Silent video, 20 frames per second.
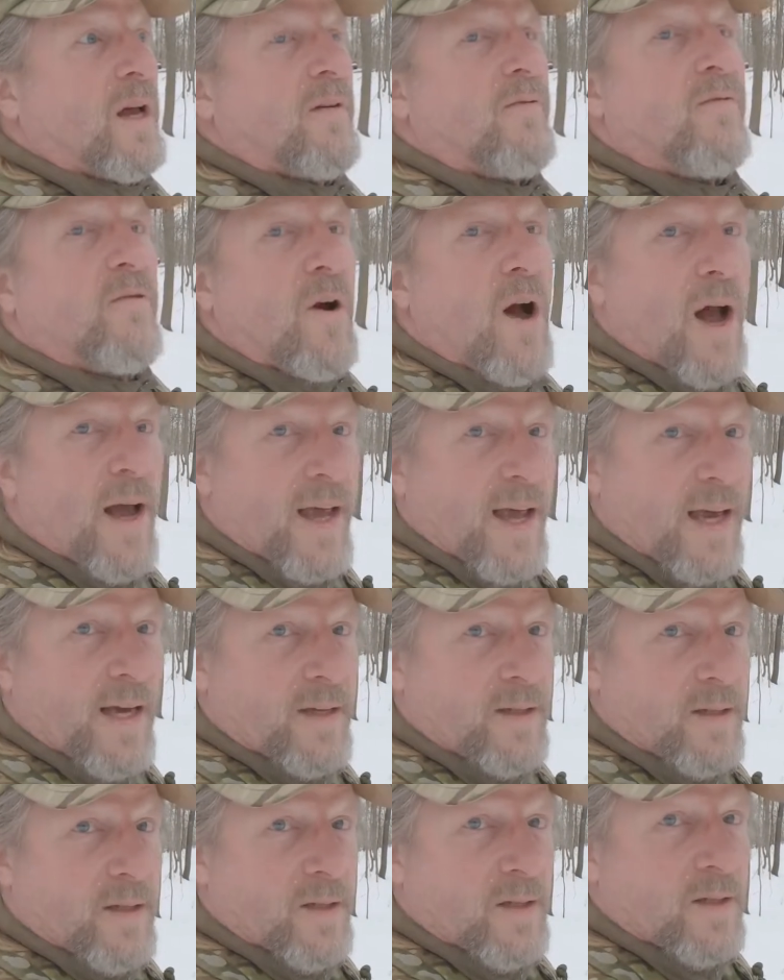like fry
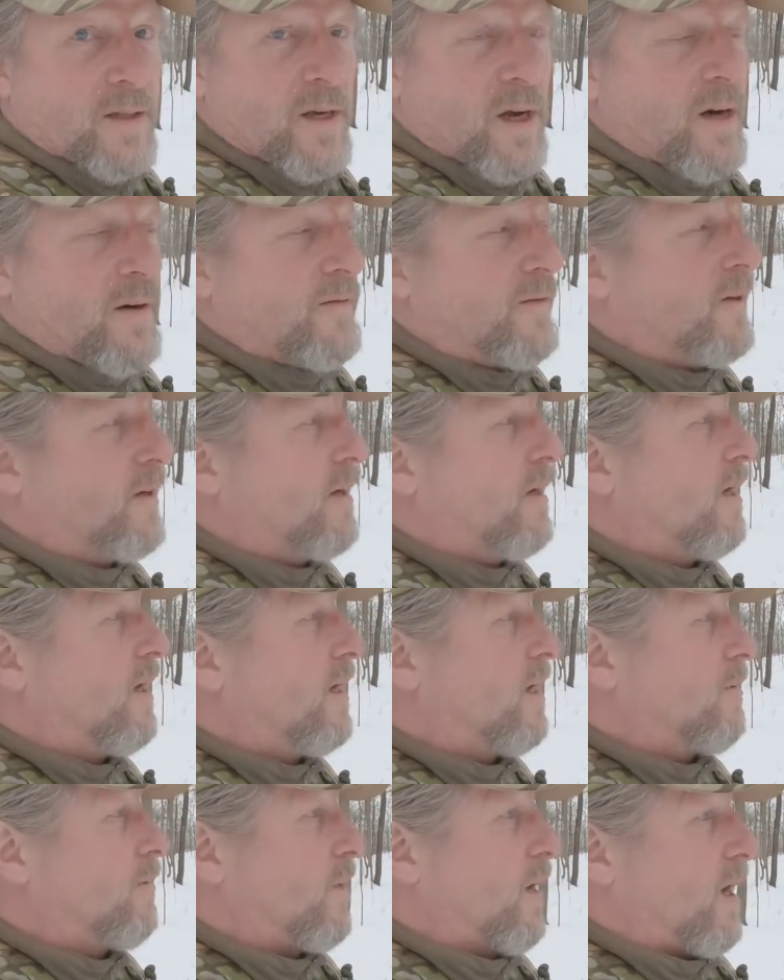eggs and stuff.
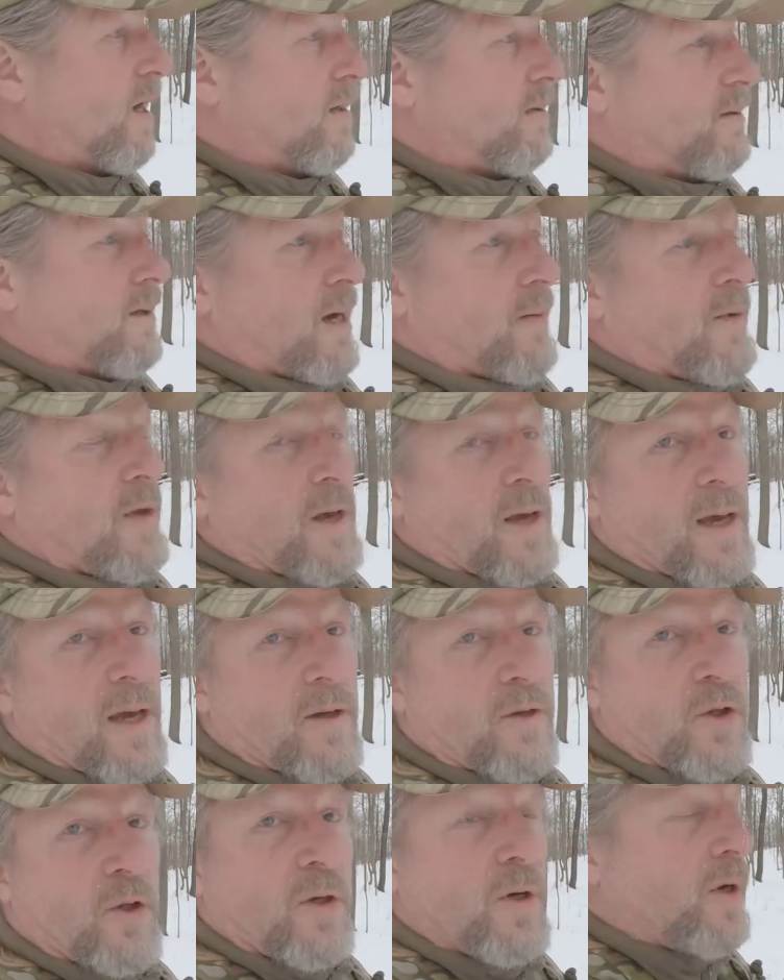But I mean, I guess you